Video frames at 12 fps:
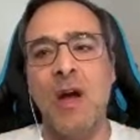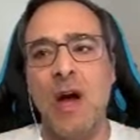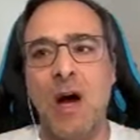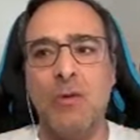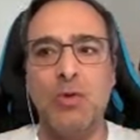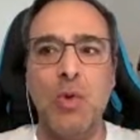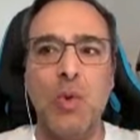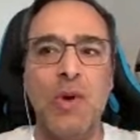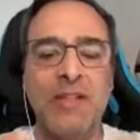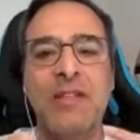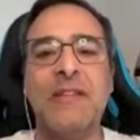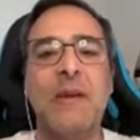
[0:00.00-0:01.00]
How do you
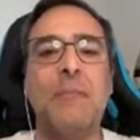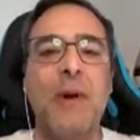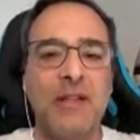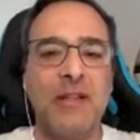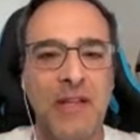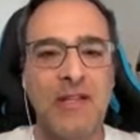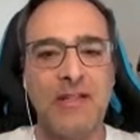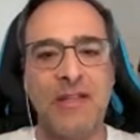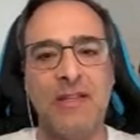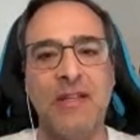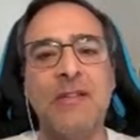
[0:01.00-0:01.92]
anticipate this